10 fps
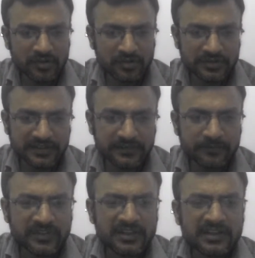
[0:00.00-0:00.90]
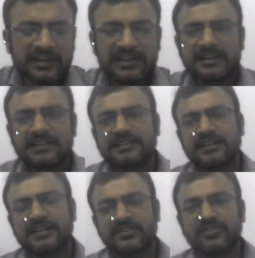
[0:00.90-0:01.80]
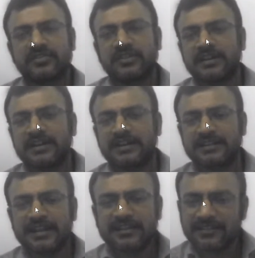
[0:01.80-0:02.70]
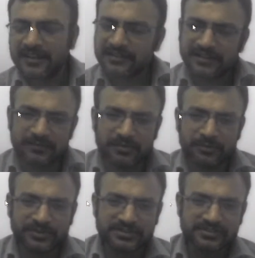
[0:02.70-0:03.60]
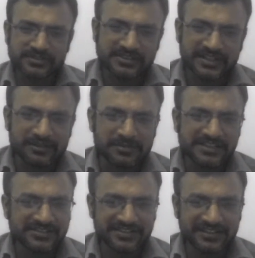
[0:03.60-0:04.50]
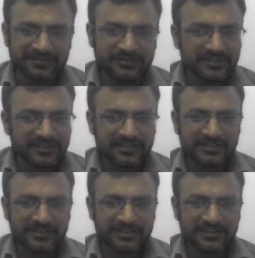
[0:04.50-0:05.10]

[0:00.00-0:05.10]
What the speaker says: Okay. Yes. Let me first share my screen.